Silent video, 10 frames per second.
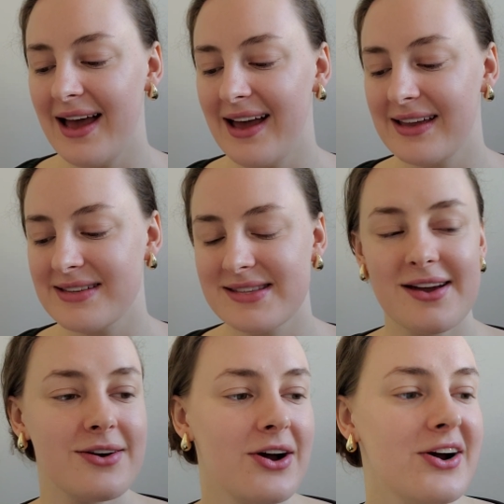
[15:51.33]
as
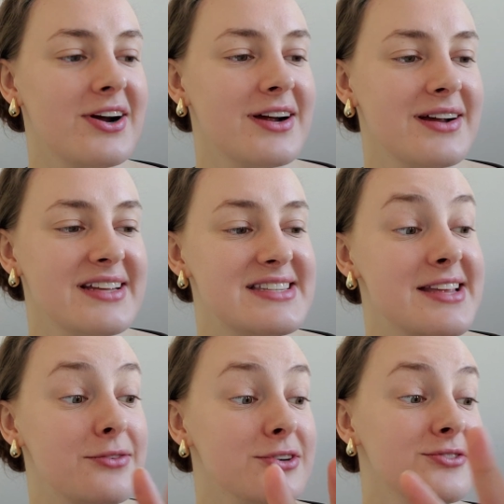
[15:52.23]
there are
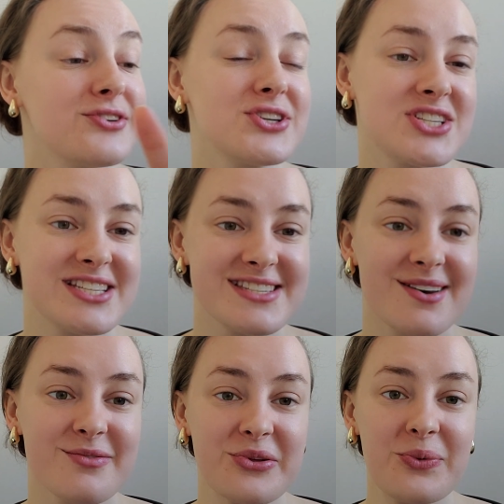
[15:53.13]
several versions
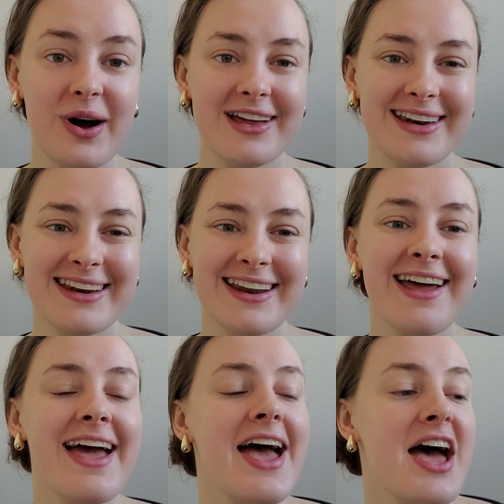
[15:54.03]
of the one,
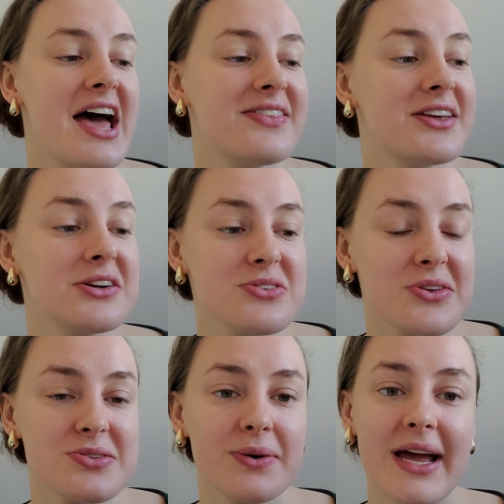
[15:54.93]
and there's
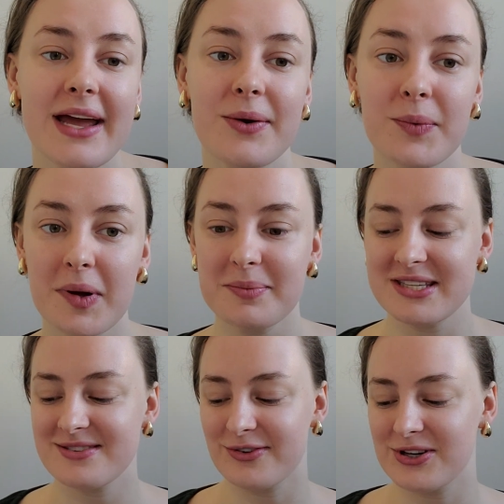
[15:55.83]
also a
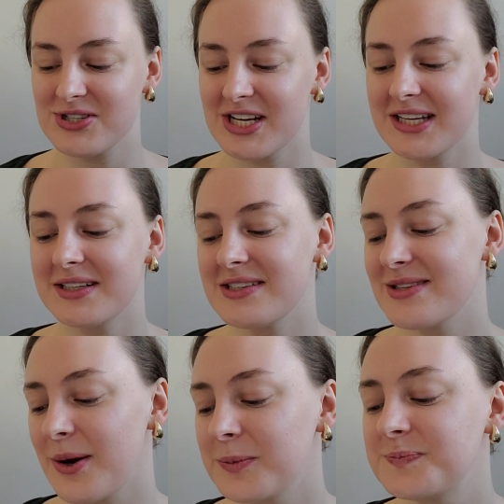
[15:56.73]
women's version, so